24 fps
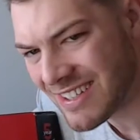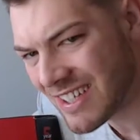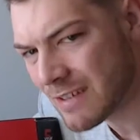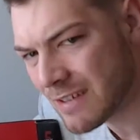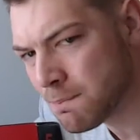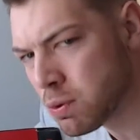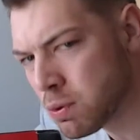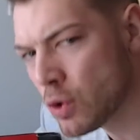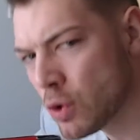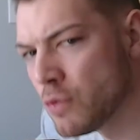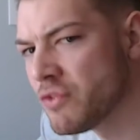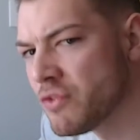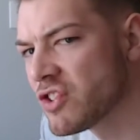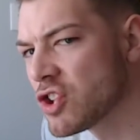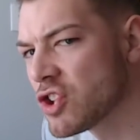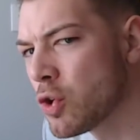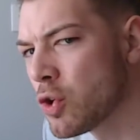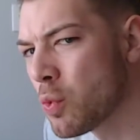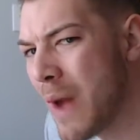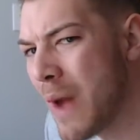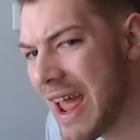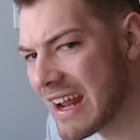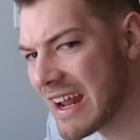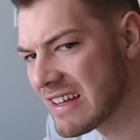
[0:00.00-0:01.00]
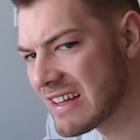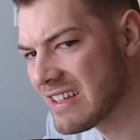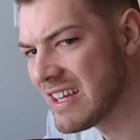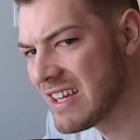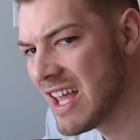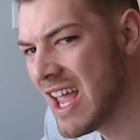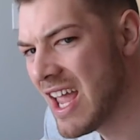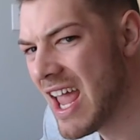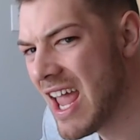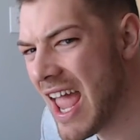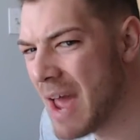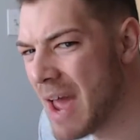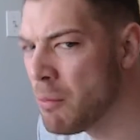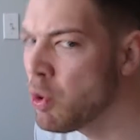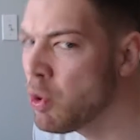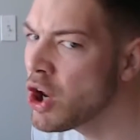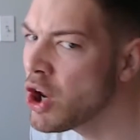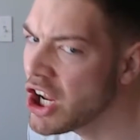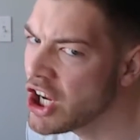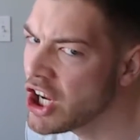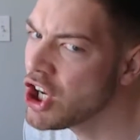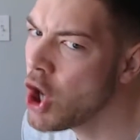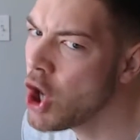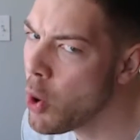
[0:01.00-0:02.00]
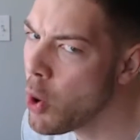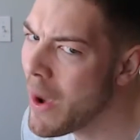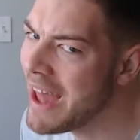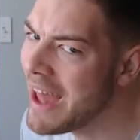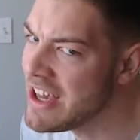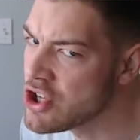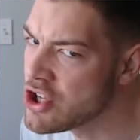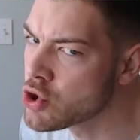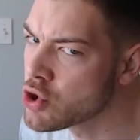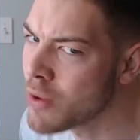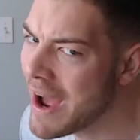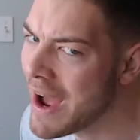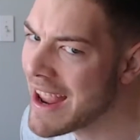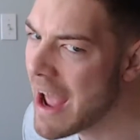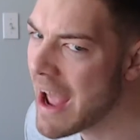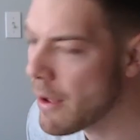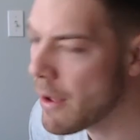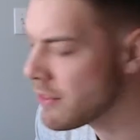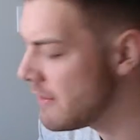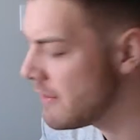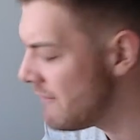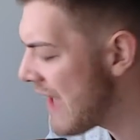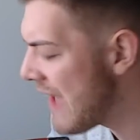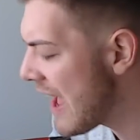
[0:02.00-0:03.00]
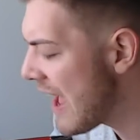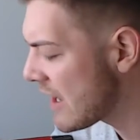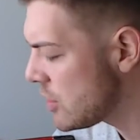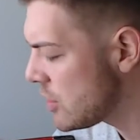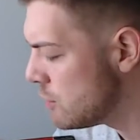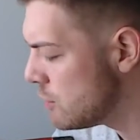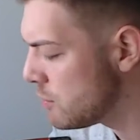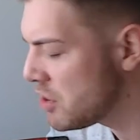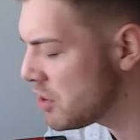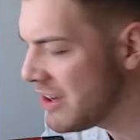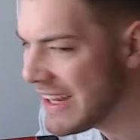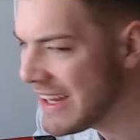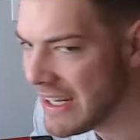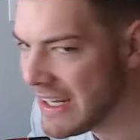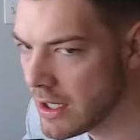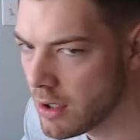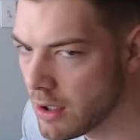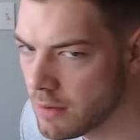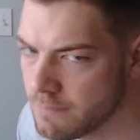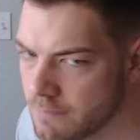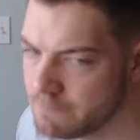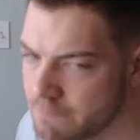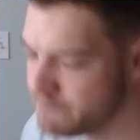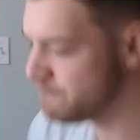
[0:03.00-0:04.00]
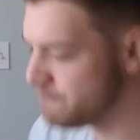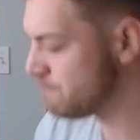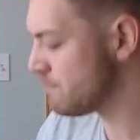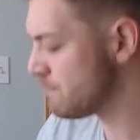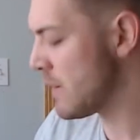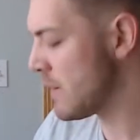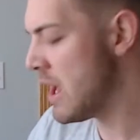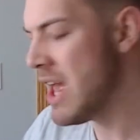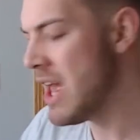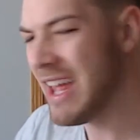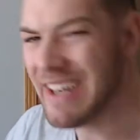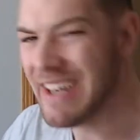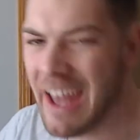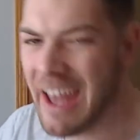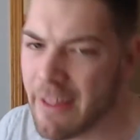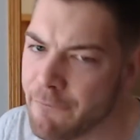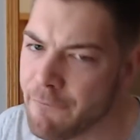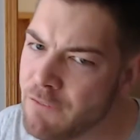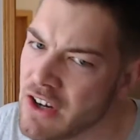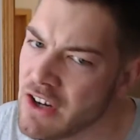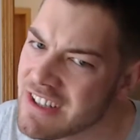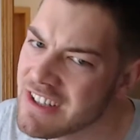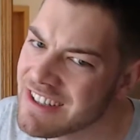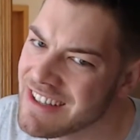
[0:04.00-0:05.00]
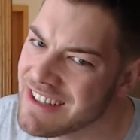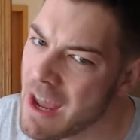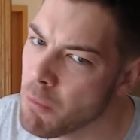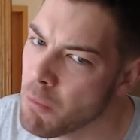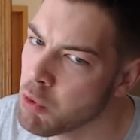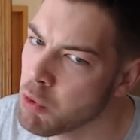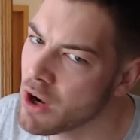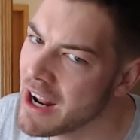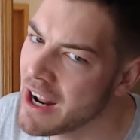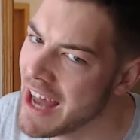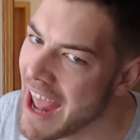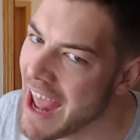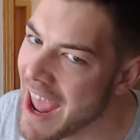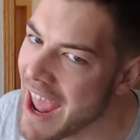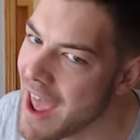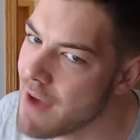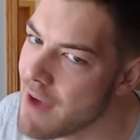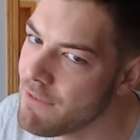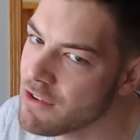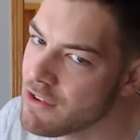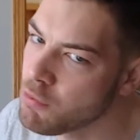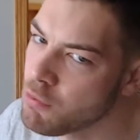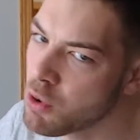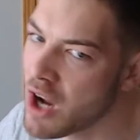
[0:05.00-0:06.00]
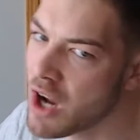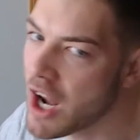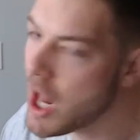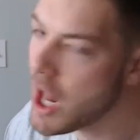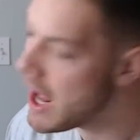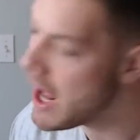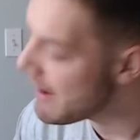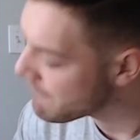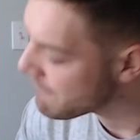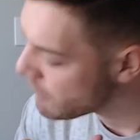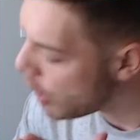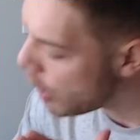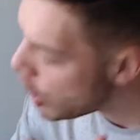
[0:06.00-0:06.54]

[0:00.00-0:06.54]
proves correct, and we're going to go ahead and try out the vacuum cleaner. Now, the first step we're going to have is we're going to have to